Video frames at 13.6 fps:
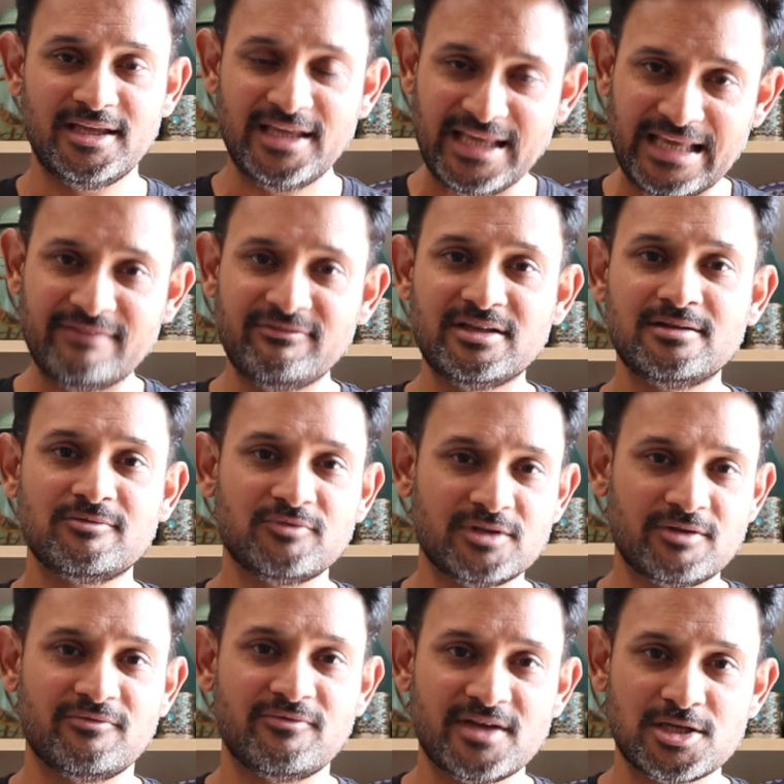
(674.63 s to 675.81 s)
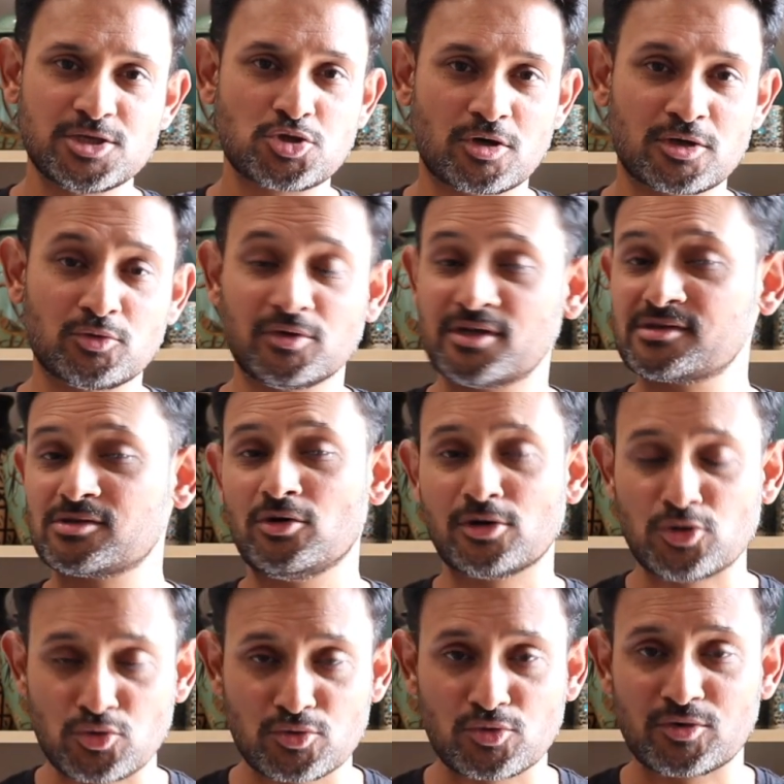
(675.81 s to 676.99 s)
even with a very short notice or
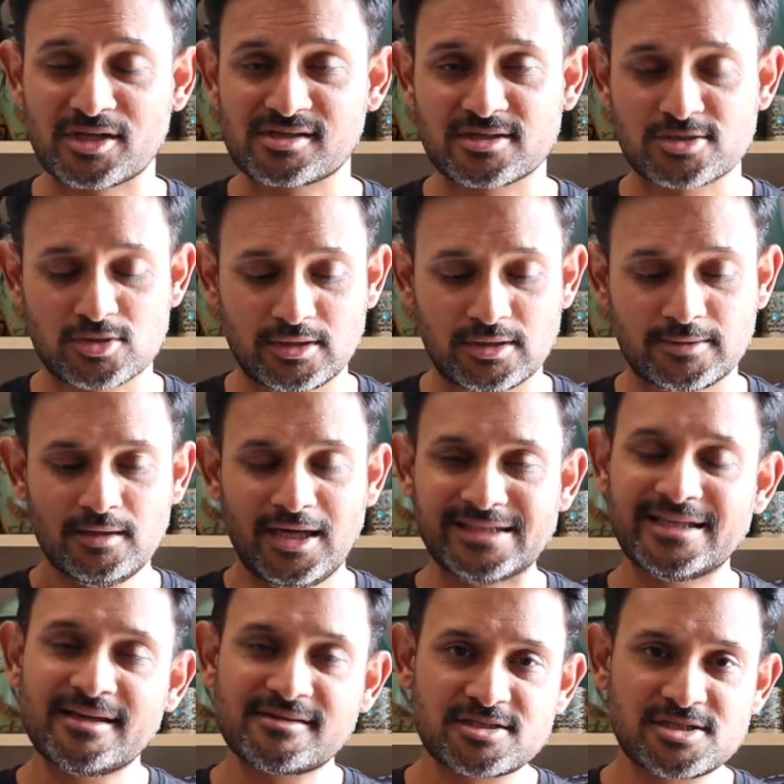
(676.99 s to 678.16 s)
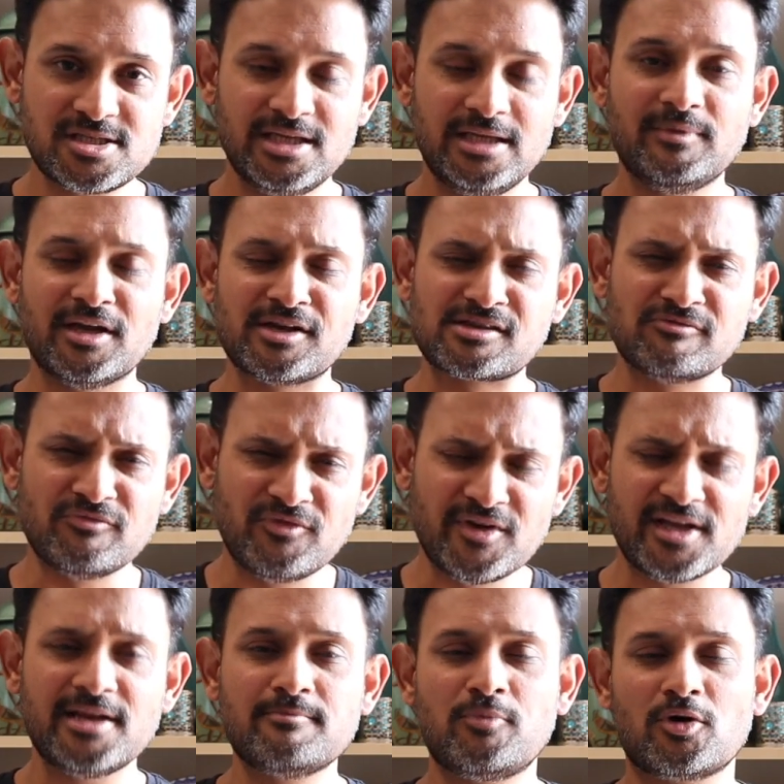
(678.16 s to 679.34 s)
no notice at all. I think as a team, it's
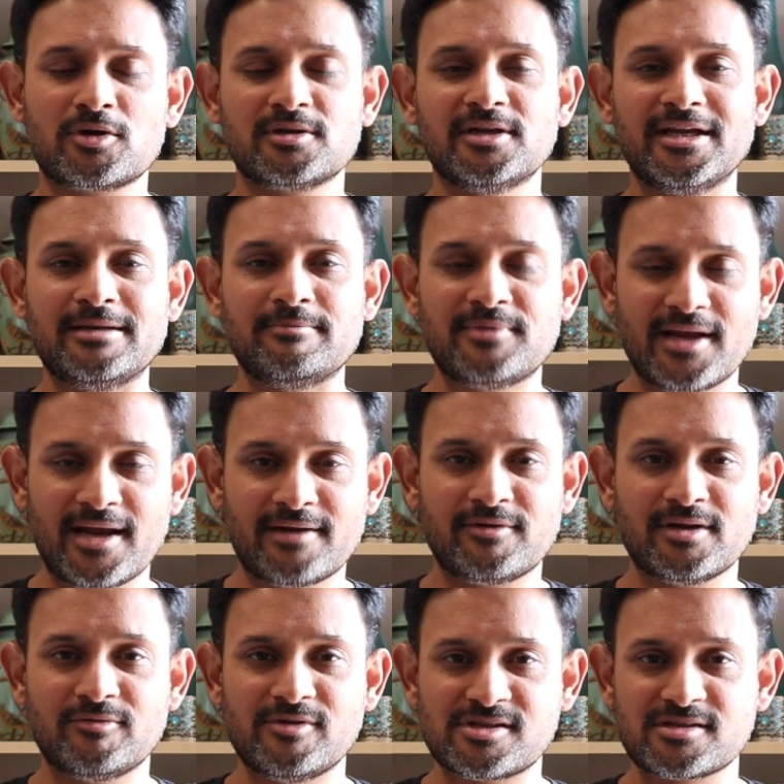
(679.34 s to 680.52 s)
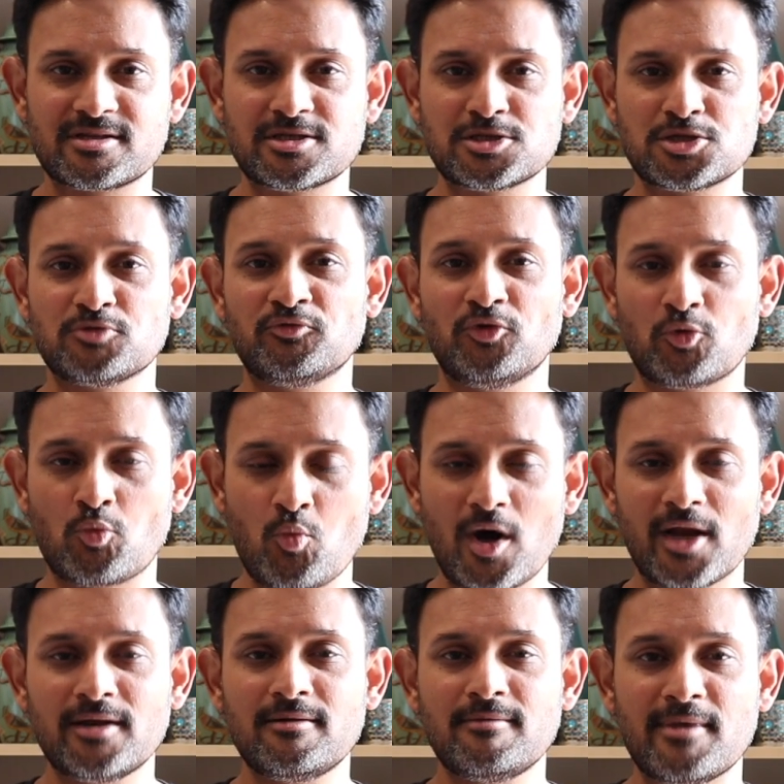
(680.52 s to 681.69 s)
very important in pediatric resuscitation for
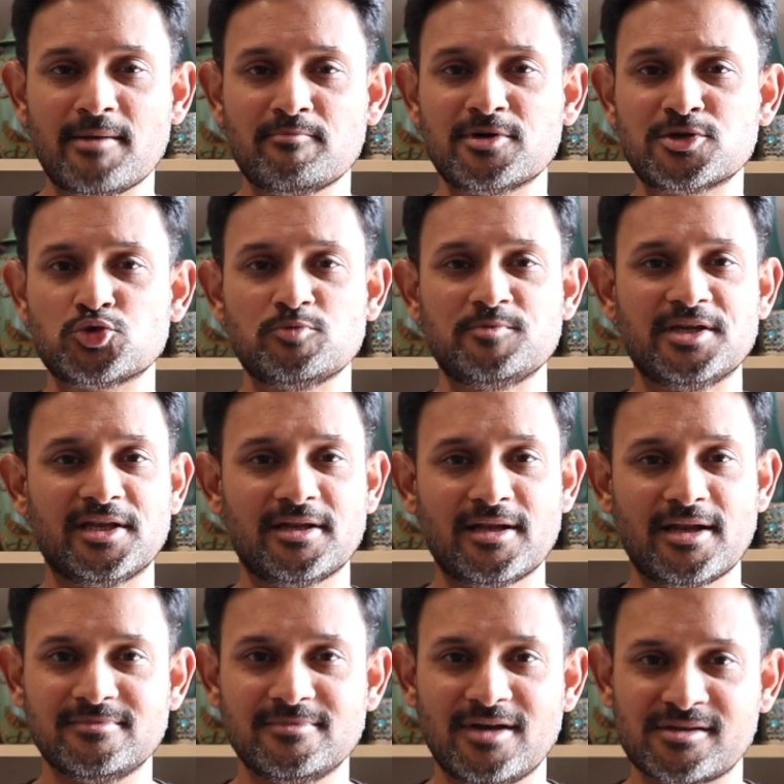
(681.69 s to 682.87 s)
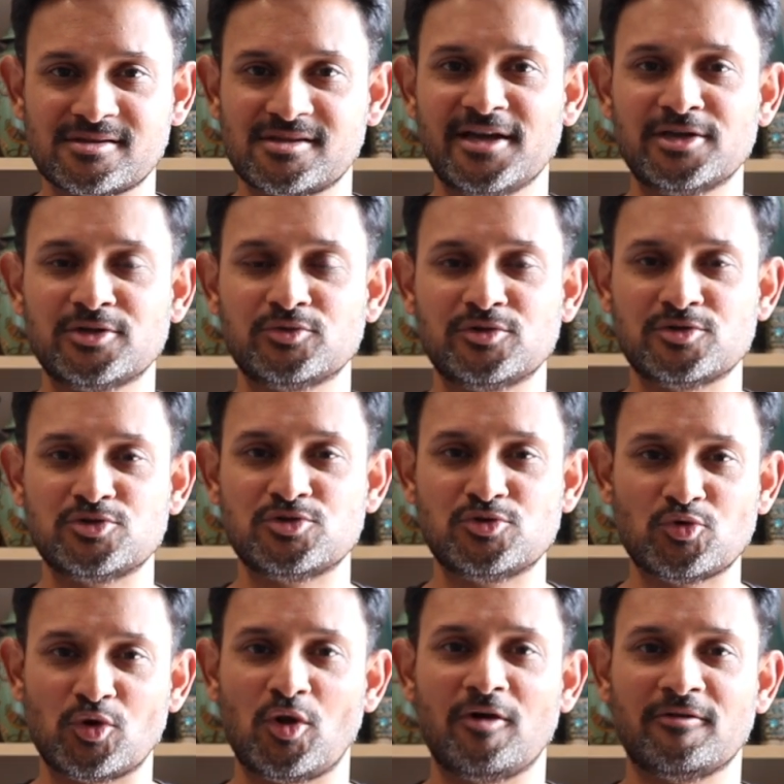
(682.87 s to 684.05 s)
one member to be assigned to the
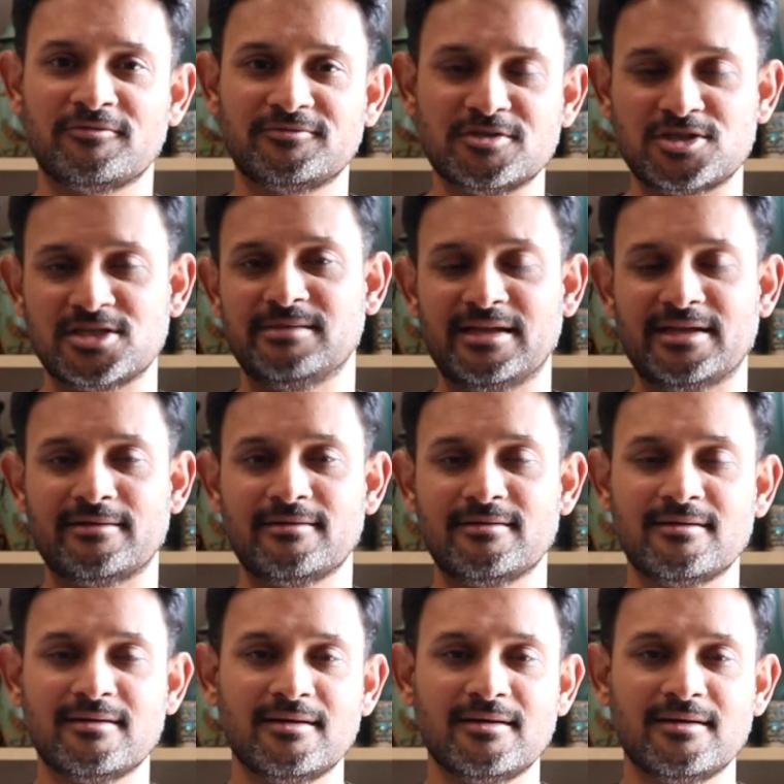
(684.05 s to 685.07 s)
role of the team leader.